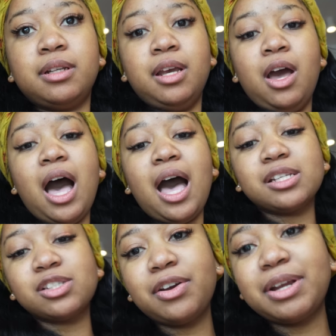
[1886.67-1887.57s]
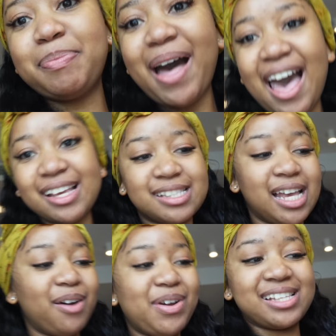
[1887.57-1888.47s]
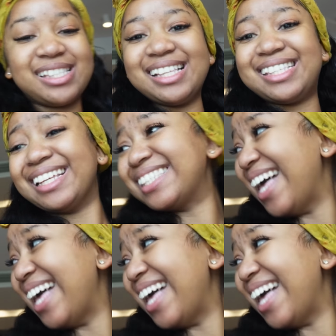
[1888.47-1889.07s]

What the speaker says: eh? Oh, sorry. Bye. We have tattoos.